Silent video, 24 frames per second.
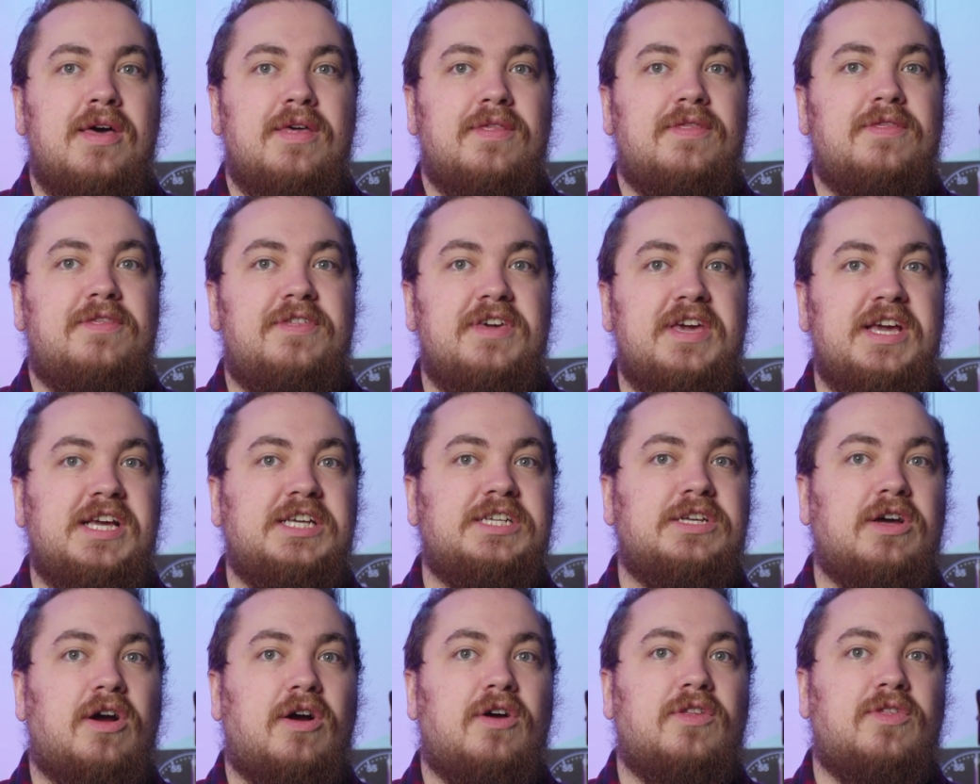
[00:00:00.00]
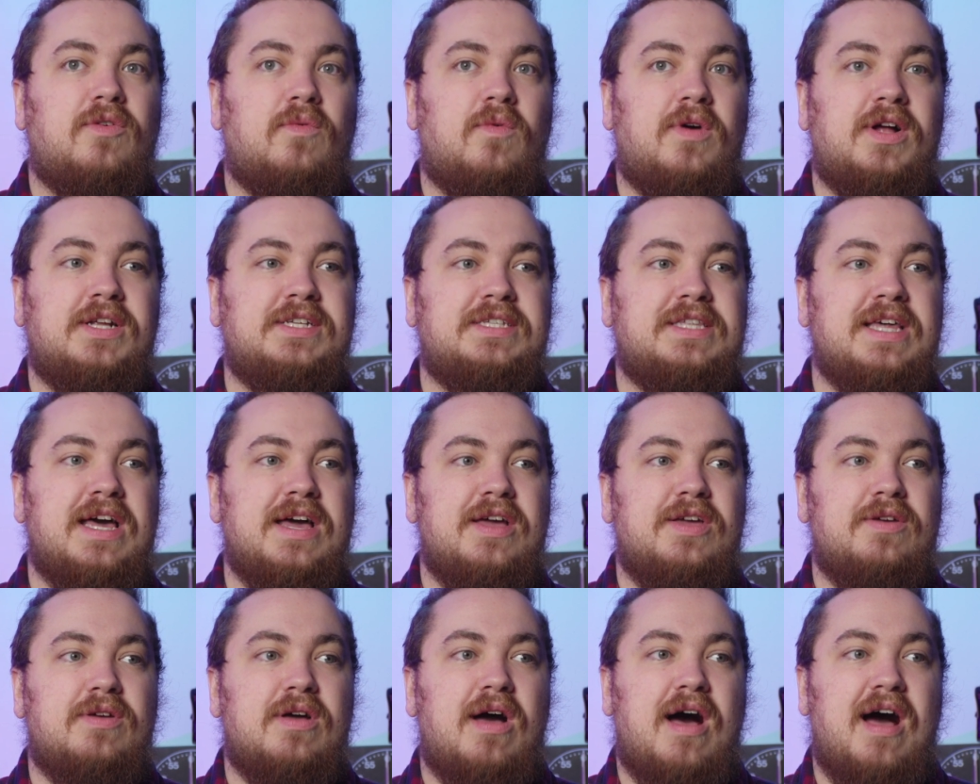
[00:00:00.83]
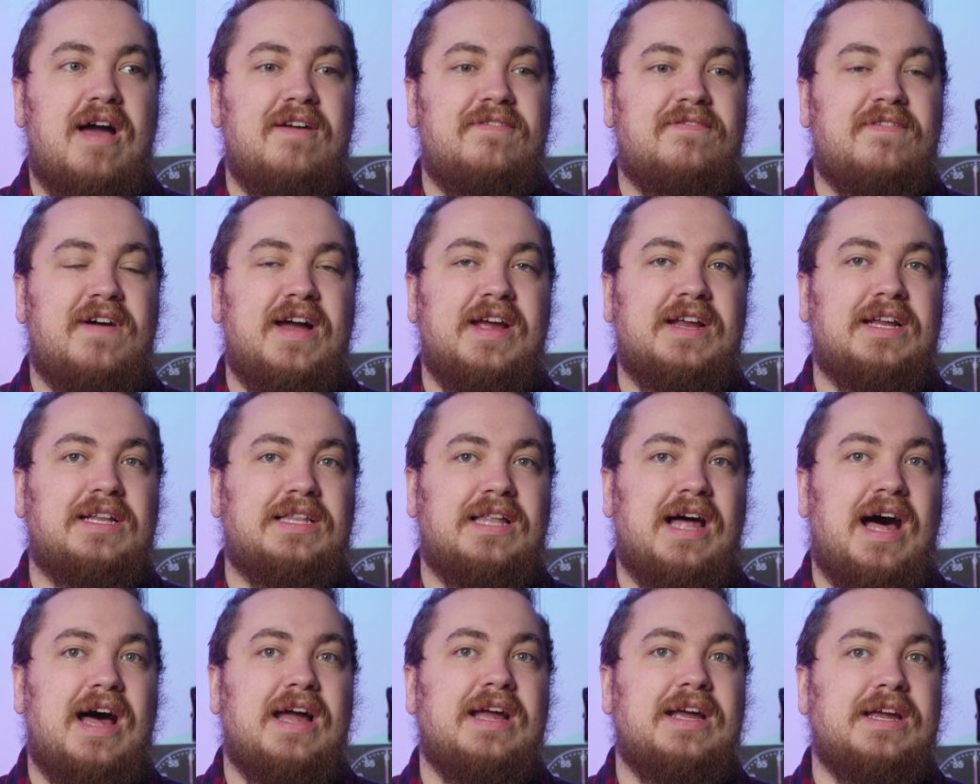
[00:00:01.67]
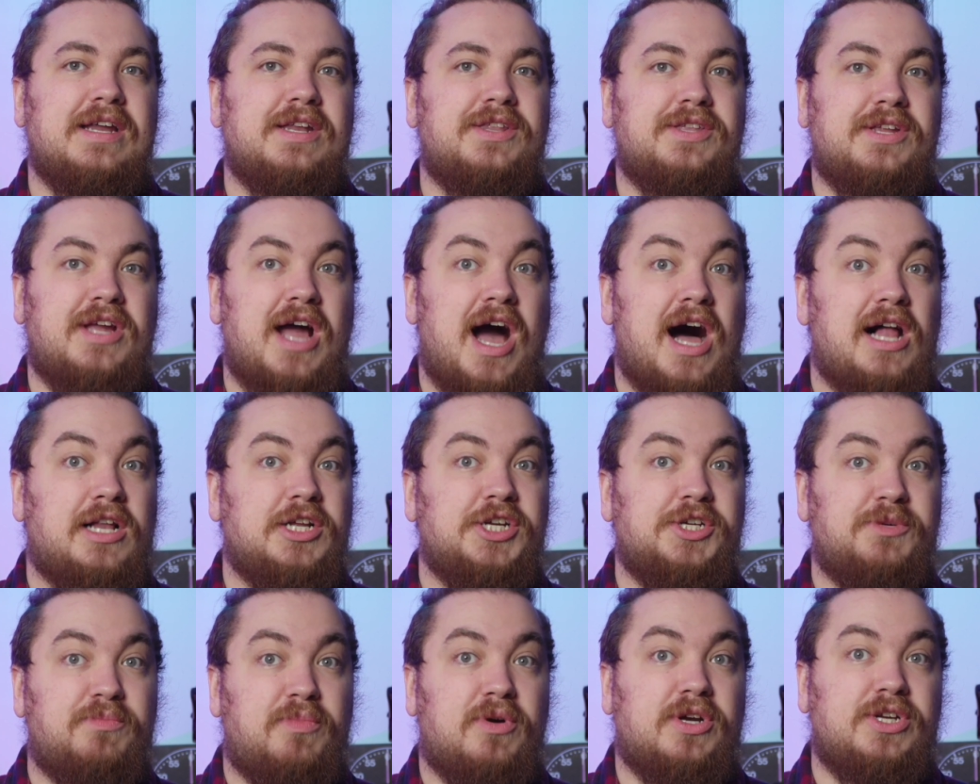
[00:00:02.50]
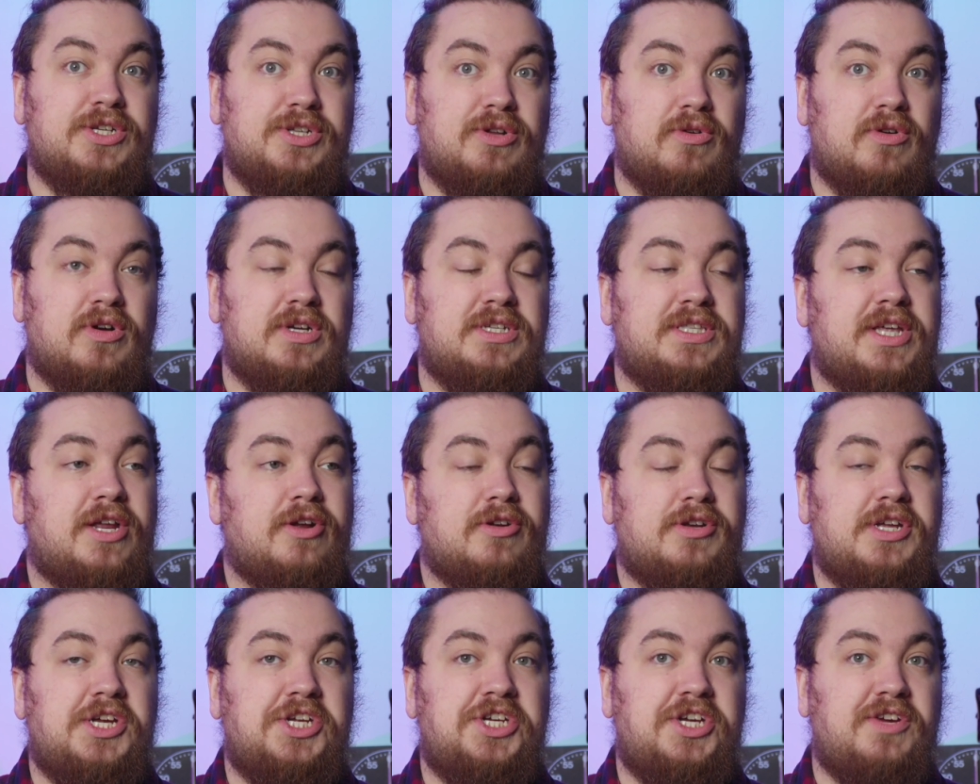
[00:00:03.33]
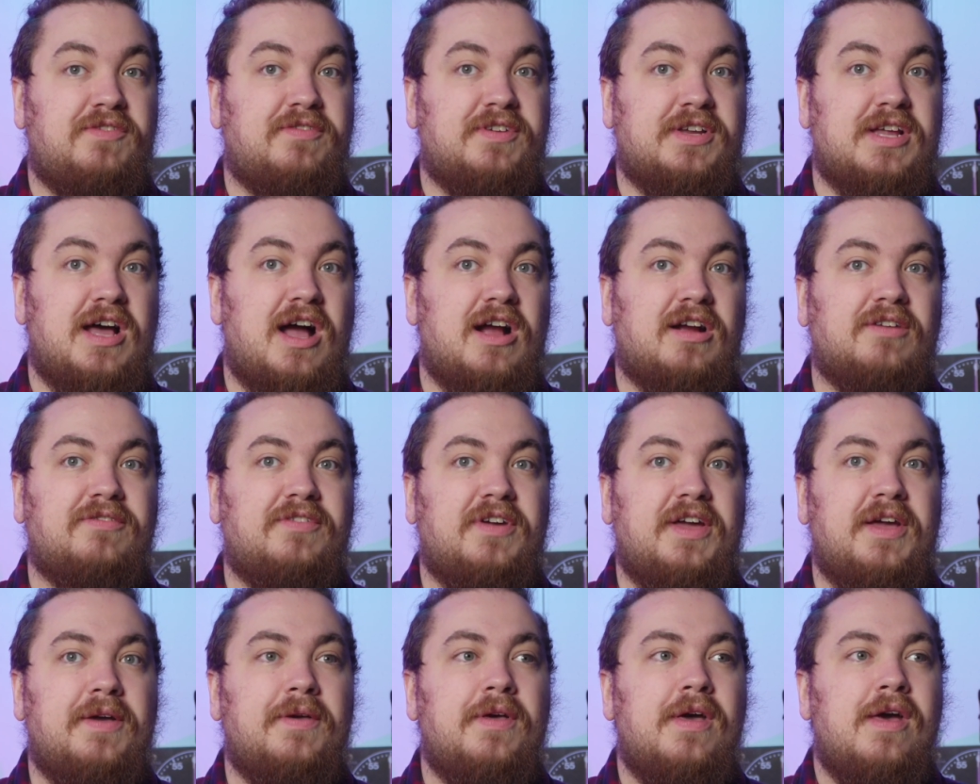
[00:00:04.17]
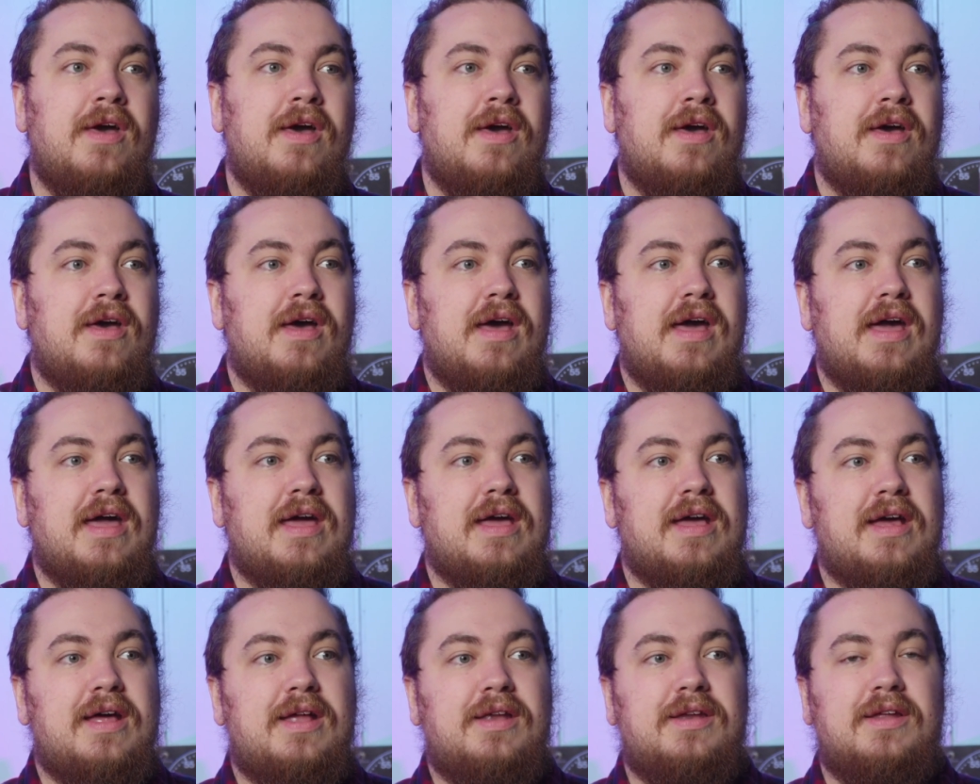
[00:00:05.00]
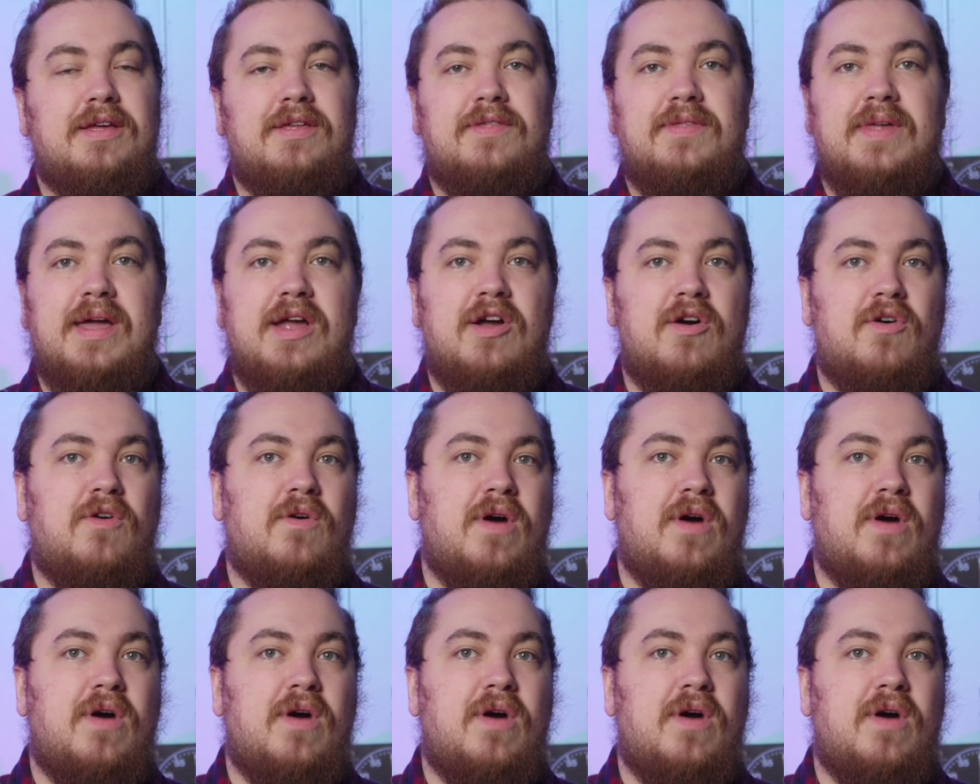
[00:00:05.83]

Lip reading: These are the ones that I find a lot in college bookstores that are teaching photography, and they go